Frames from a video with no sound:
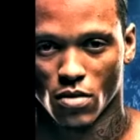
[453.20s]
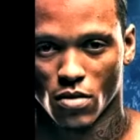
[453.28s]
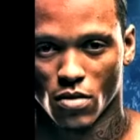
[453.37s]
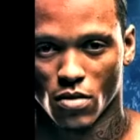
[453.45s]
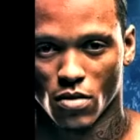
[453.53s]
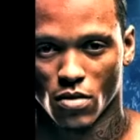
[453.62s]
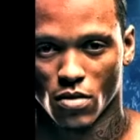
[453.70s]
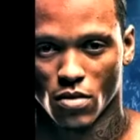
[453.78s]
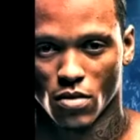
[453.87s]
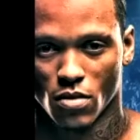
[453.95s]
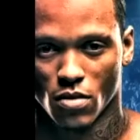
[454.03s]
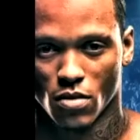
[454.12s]

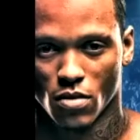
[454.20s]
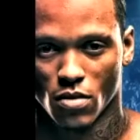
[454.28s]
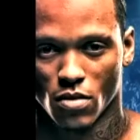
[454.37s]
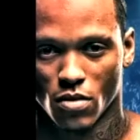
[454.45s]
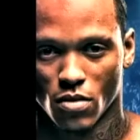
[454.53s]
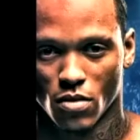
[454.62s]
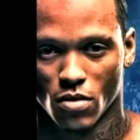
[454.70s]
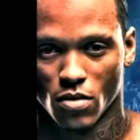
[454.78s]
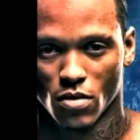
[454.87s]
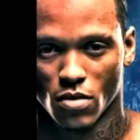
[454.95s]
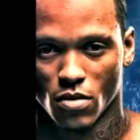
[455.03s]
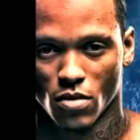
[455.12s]

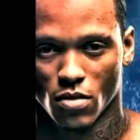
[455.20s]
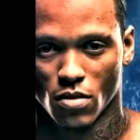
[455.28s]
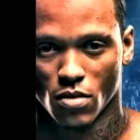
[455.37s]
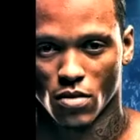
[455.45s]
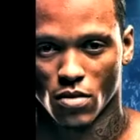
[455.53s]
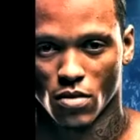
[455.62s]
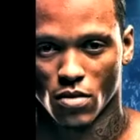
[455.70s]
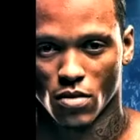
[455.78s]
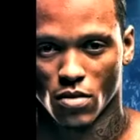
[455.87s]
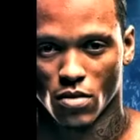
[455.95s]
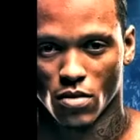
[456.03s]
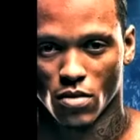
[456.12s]

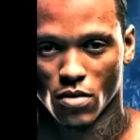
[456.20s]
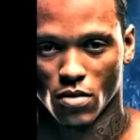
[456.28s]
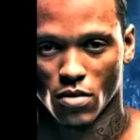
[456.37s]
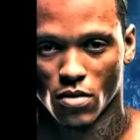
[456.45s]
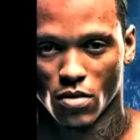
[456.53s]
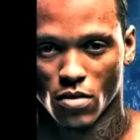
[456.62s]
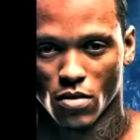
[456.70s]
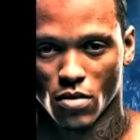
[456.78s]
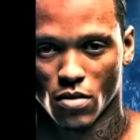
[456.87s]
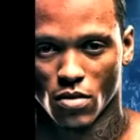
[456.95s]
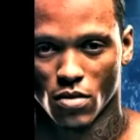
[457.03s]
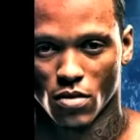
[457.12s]

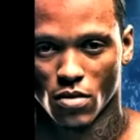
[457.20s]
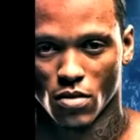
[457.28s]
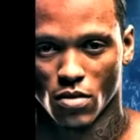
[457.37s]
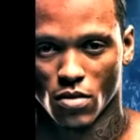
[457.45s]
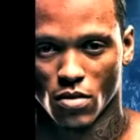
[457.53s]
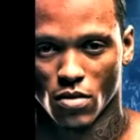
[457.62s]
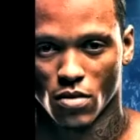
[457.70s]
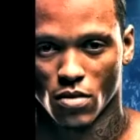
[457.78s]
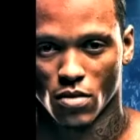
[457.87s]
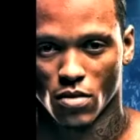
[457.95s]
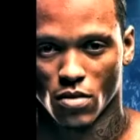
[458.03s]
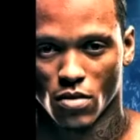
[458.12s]

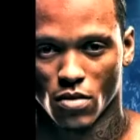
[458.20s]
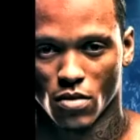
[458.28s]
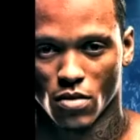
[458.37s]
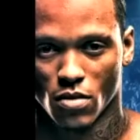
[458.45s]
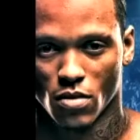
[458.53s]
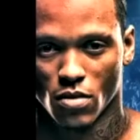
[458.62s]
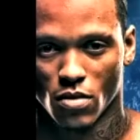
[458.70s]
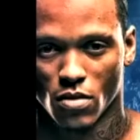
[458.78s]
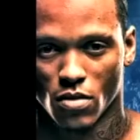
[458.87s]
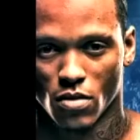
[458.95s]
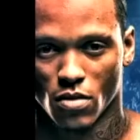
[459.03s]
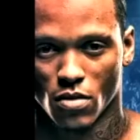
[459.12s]

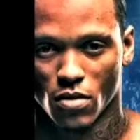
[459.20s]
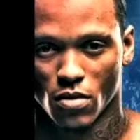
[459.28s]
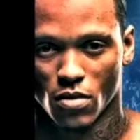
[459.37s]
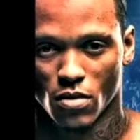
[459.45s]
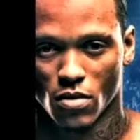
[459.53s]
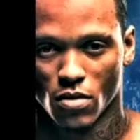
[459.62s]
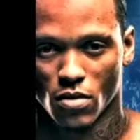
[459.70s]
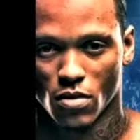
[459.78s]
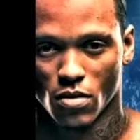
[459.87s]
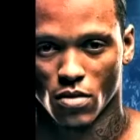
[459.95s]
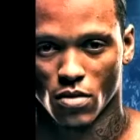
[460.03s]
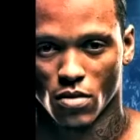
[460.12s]

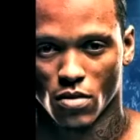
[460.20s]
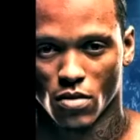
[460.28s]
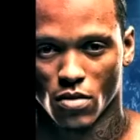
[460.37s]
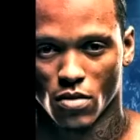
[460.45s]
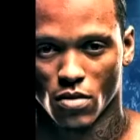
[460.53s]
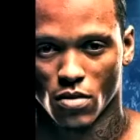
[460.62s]
The person shown says nothing.